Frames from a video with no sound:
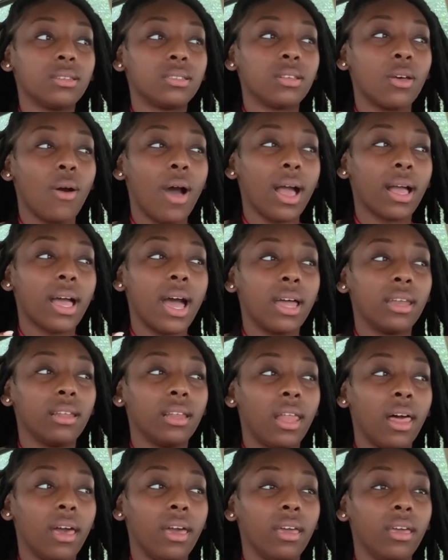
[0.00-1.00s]
so I kind of,
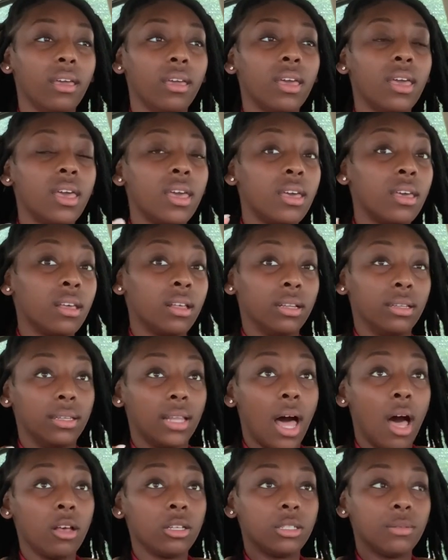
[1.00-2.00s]
like,
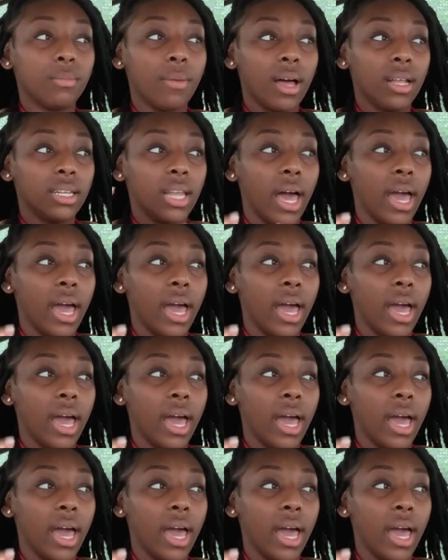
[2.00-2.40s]
lost my